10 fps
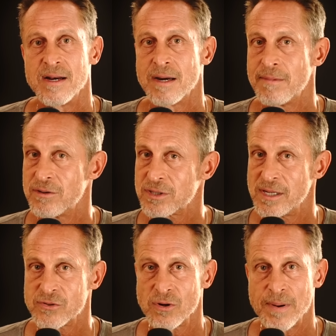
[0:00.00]
Now, most
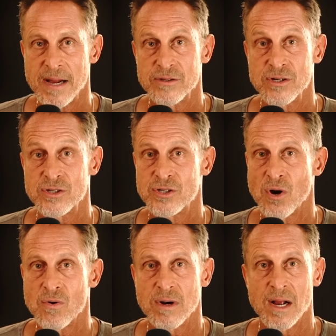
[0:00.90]
cholesterol panels just
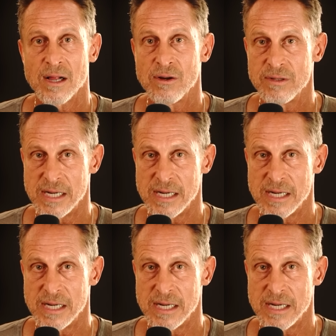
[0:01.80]
don't include